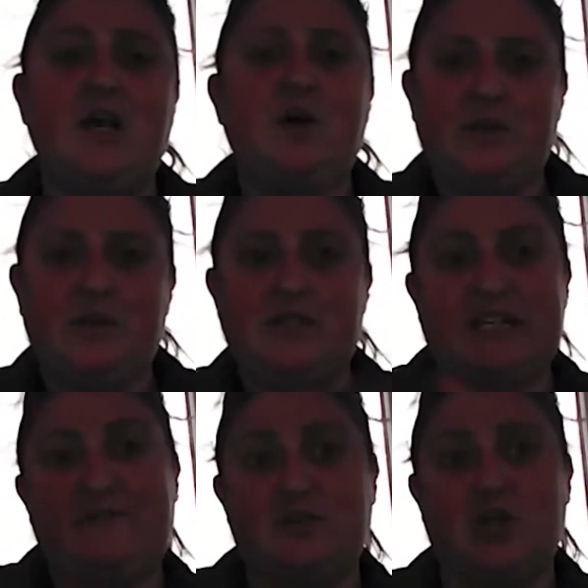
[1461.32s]
there's
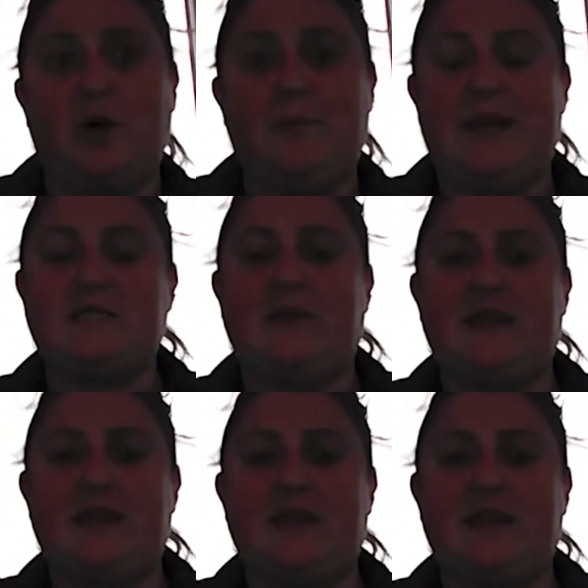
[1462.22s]
different topics, but
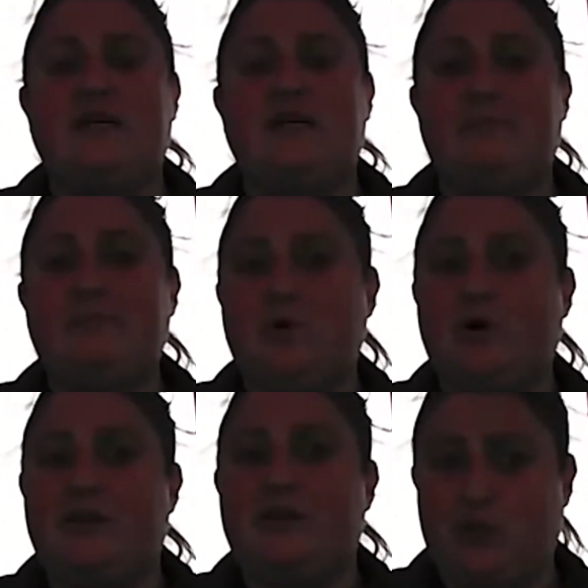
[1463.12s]
I think it's really
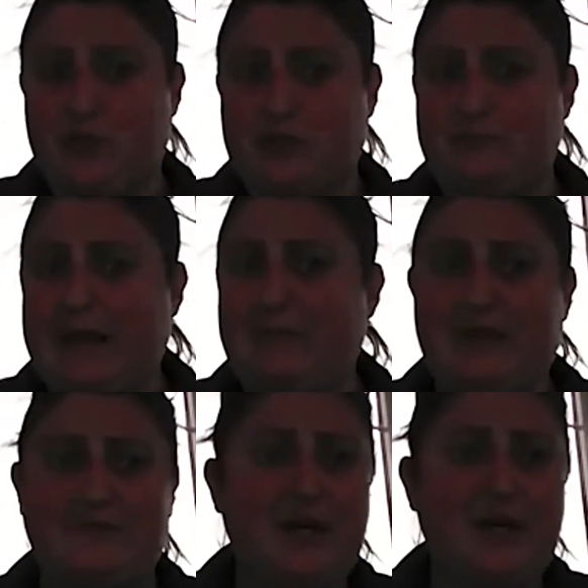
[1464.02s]
important that we just maybe
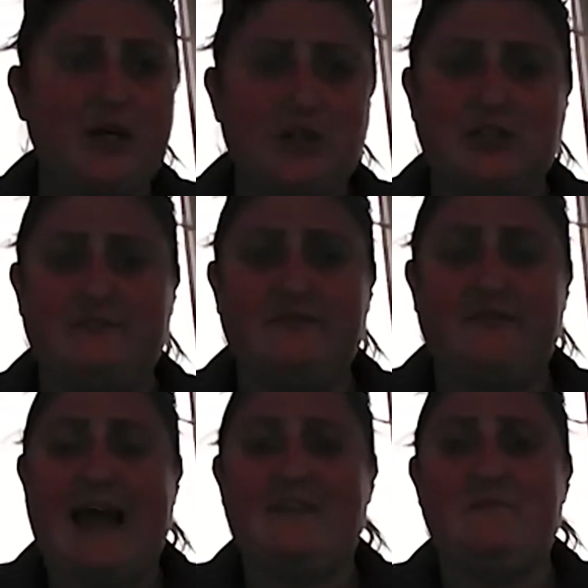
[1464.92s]
even just a
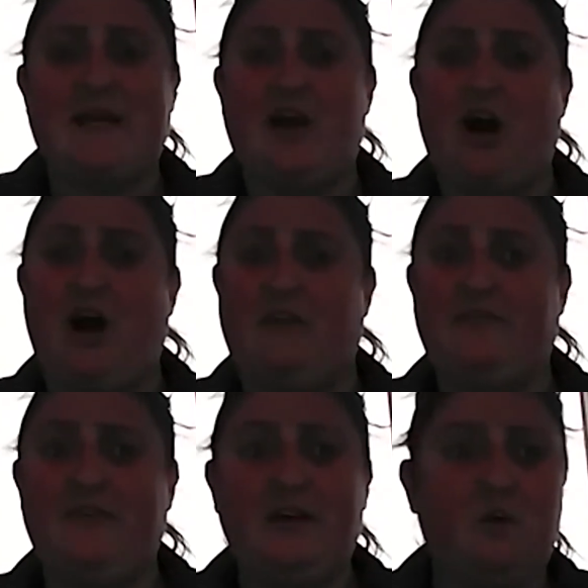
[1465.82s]
5-minute
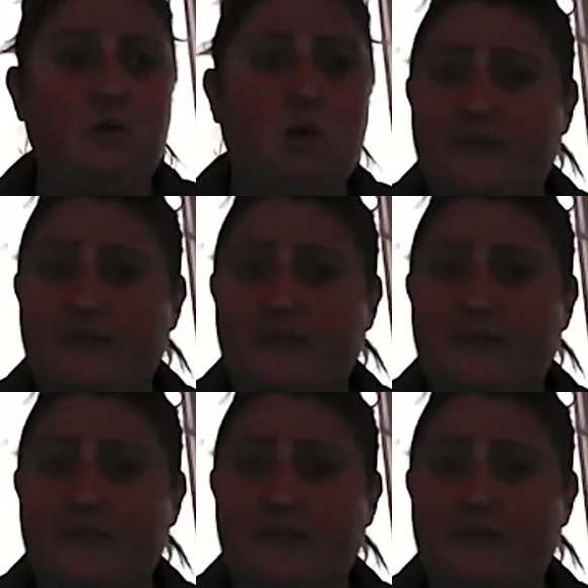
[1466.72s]
of what